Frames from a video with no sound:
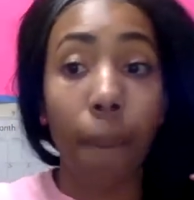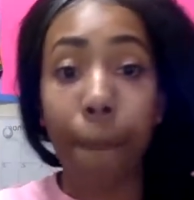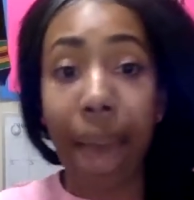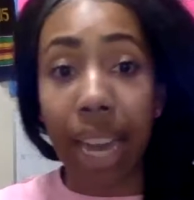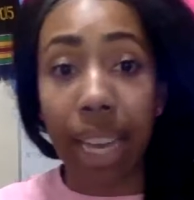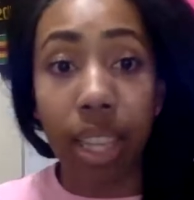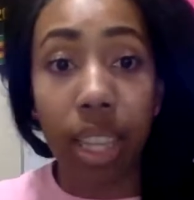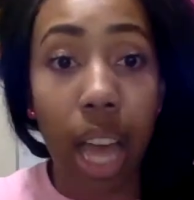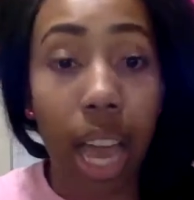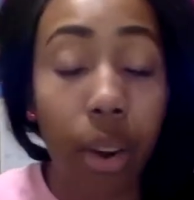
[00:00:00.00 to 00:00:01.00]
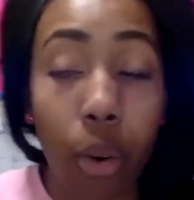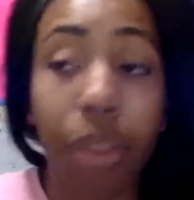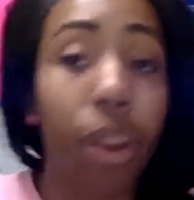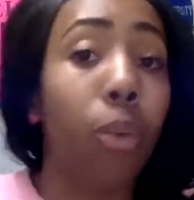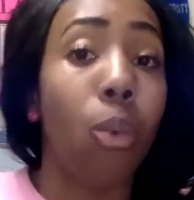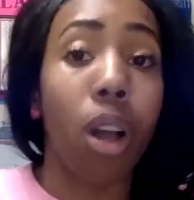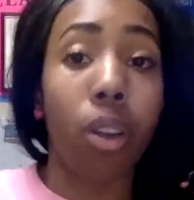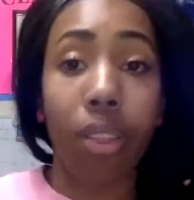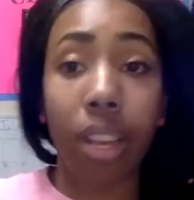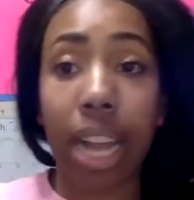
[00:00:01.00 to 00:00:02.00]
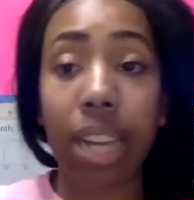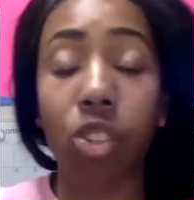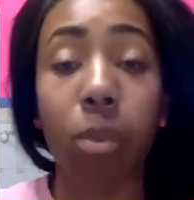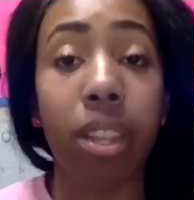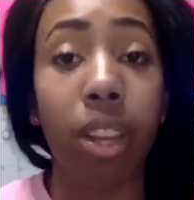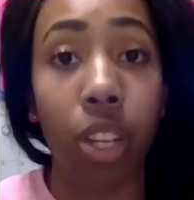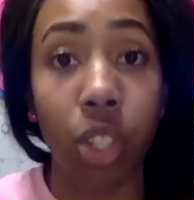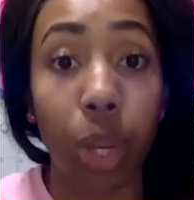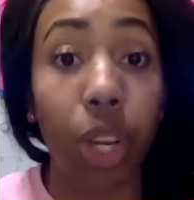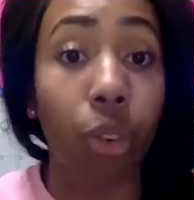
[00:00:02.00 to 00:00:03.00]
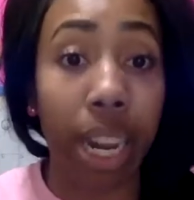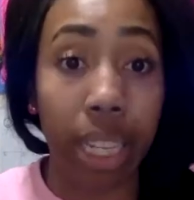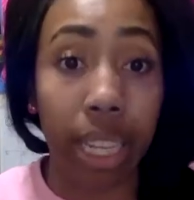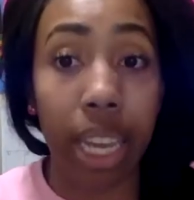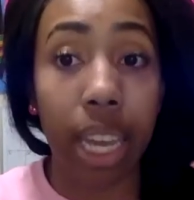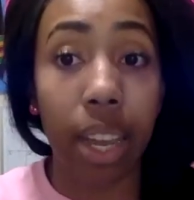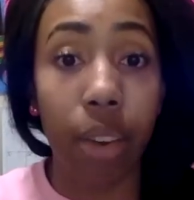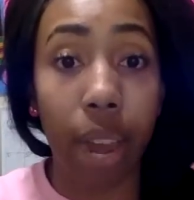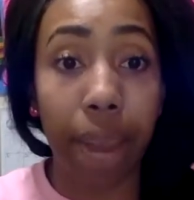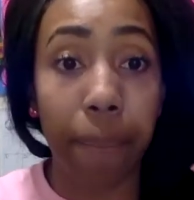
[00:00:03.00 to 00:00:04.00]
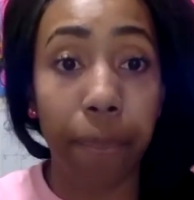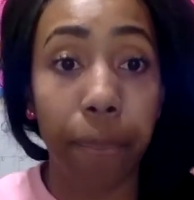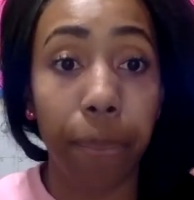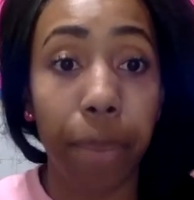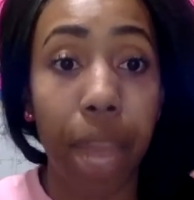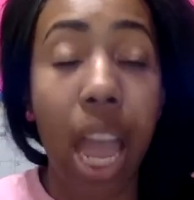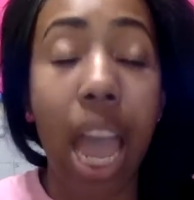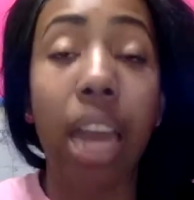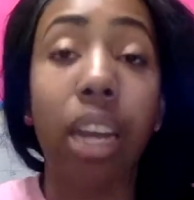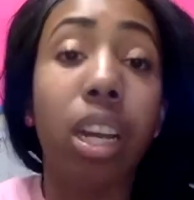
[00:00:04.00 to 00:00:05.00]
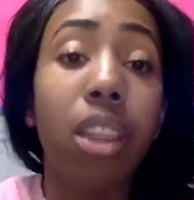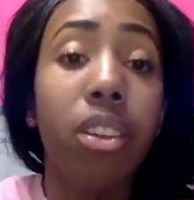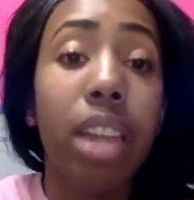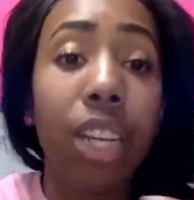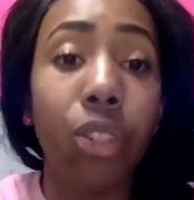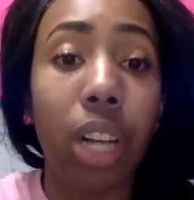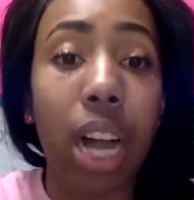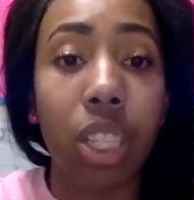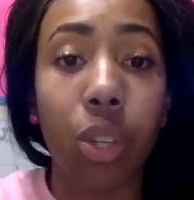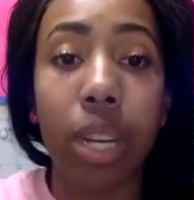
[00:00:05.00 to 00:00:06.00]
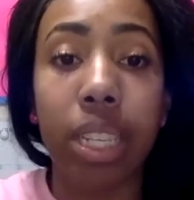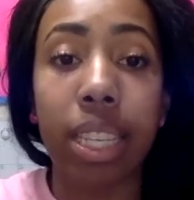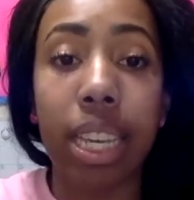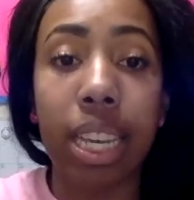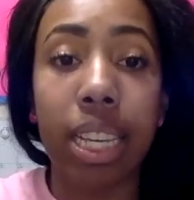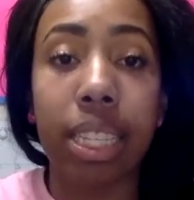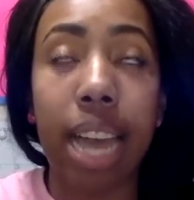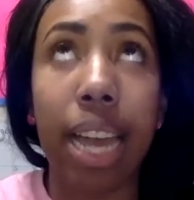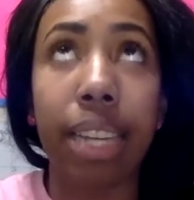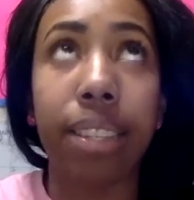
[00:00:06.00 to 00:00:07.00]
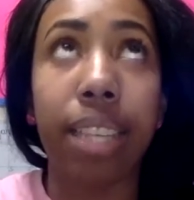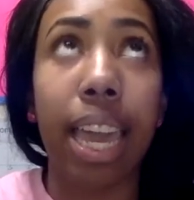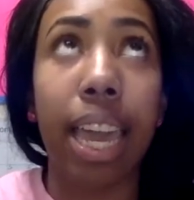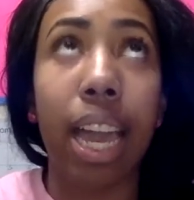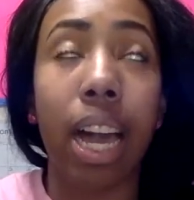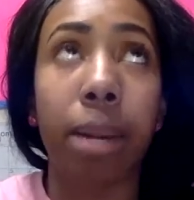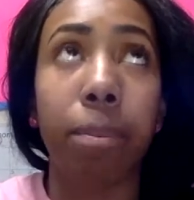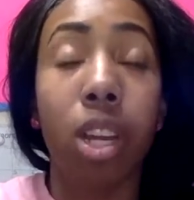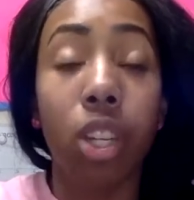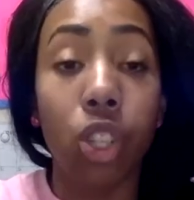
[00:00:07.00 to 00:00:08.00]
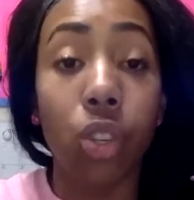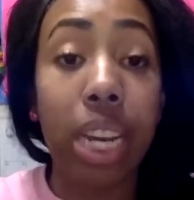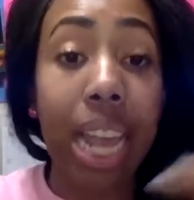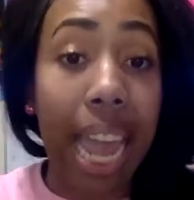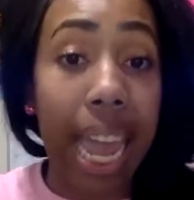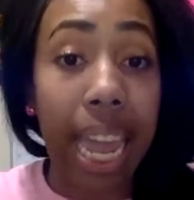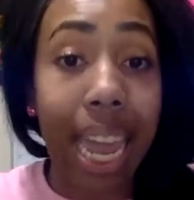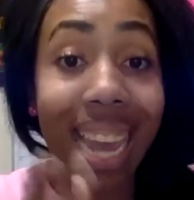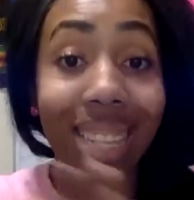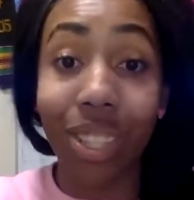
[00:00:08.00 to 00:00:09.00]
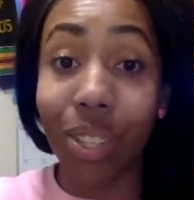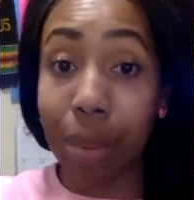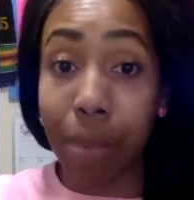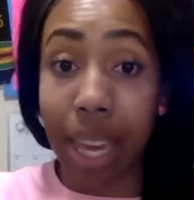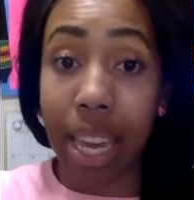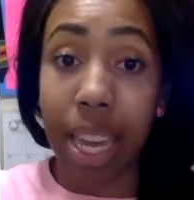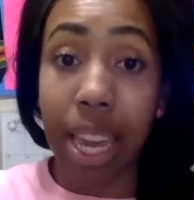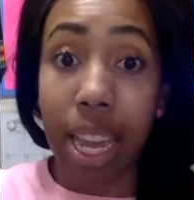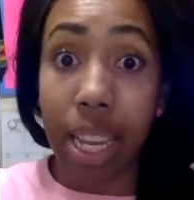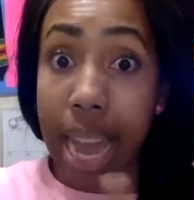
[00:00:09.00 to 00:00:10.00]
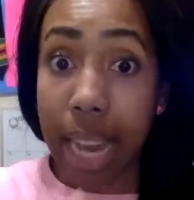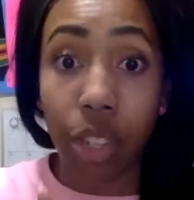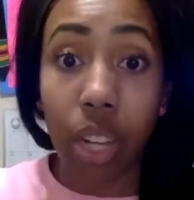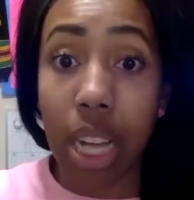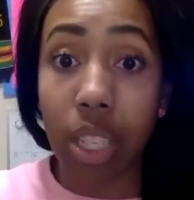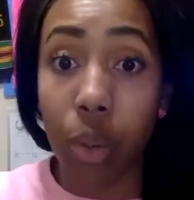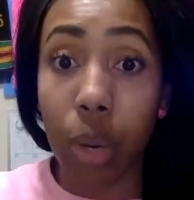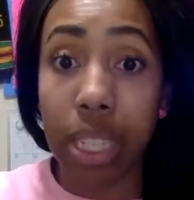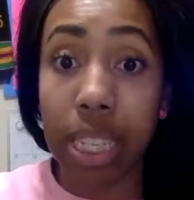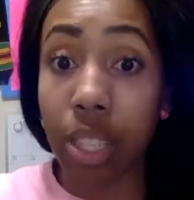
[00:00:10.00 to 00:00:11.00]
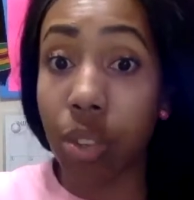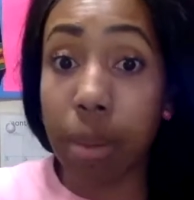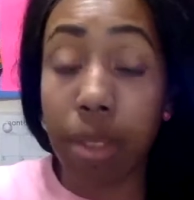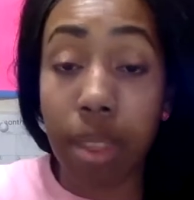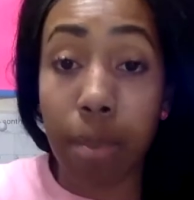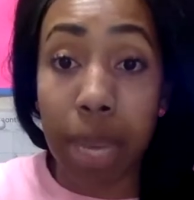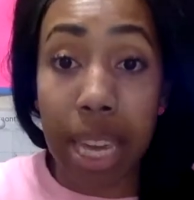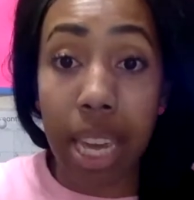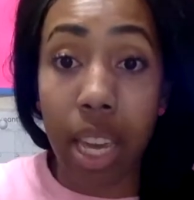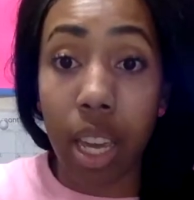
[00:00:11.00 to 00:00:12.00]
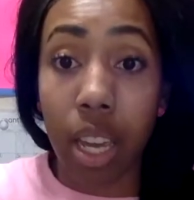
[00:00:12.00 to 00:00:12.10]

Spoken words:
back in the line, or they're going to walk around the classroom and they're going to do it correctly, right? And another natural consequence is that, say, student A hits student B. Natural consequence is student B